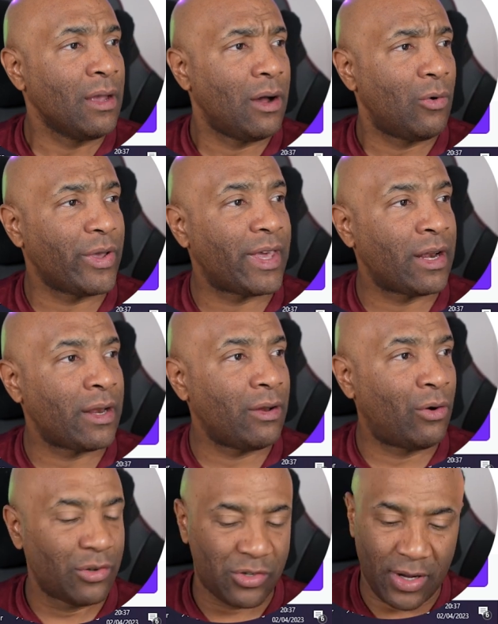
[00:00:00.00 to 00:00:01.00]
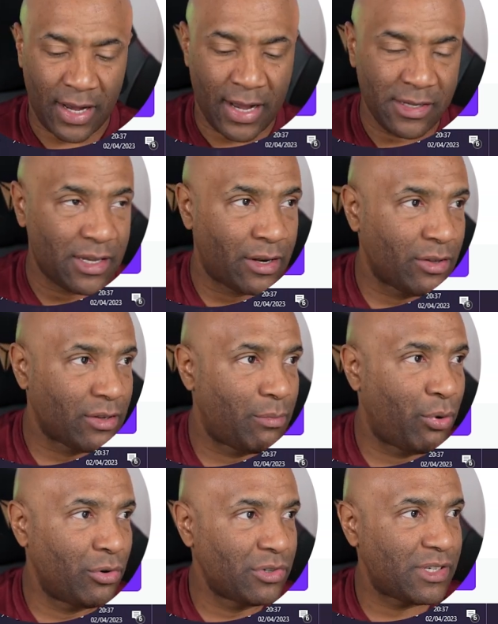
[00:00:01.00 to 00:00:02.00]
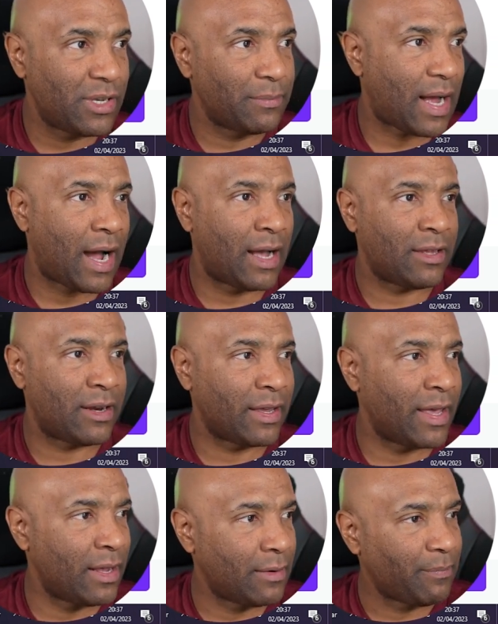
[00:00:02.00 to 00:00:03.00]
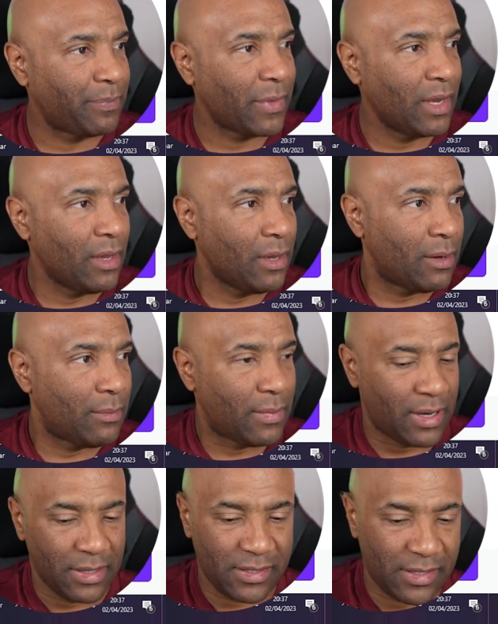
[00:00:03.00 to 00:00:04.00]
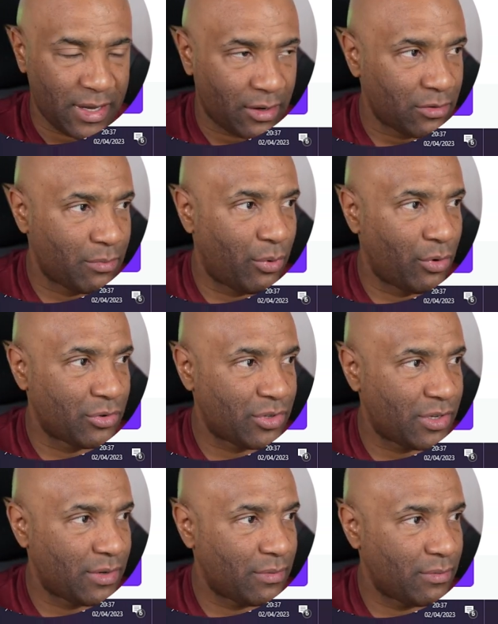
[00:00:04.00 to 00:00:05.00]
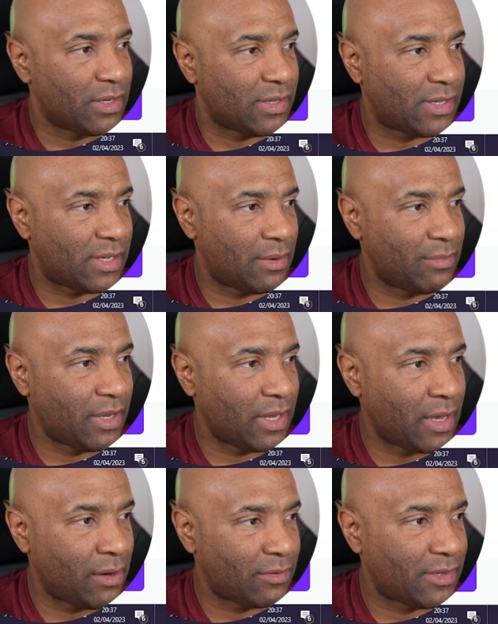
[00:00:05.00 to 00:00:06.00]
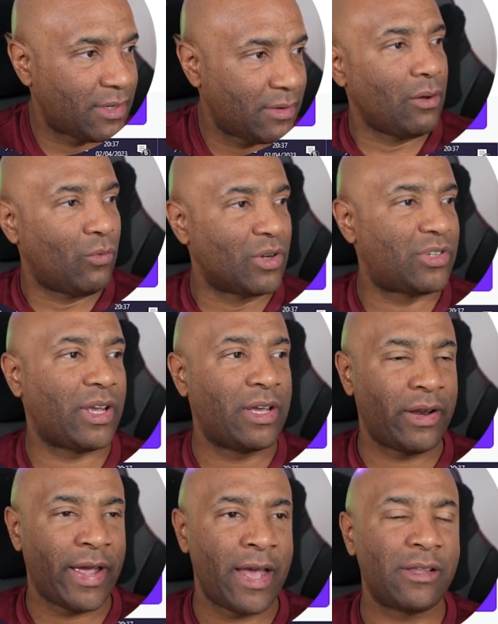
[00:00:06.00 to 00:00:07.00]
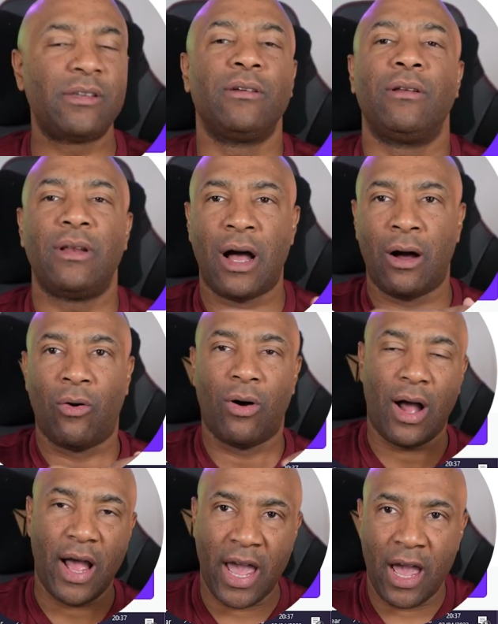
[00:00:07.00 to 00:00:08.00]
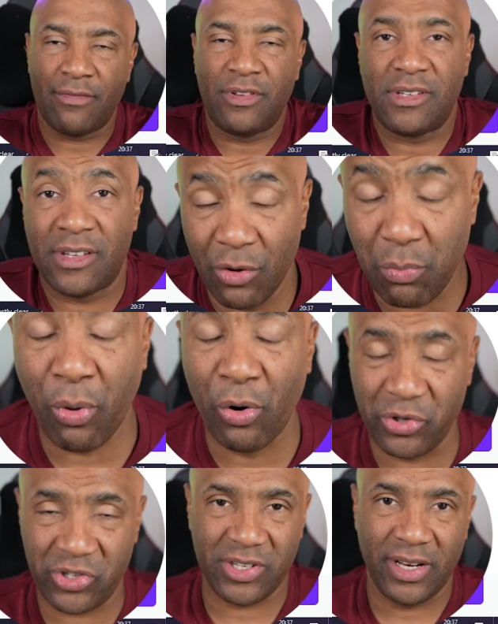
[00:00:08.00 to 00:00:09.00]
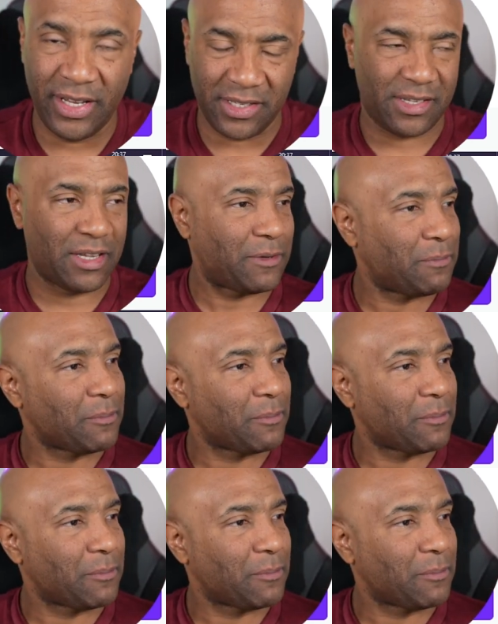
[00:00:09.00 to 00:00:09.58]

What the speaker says: We can also add another post, add it again, my second post, something else. Once I create, now I have this new post listed.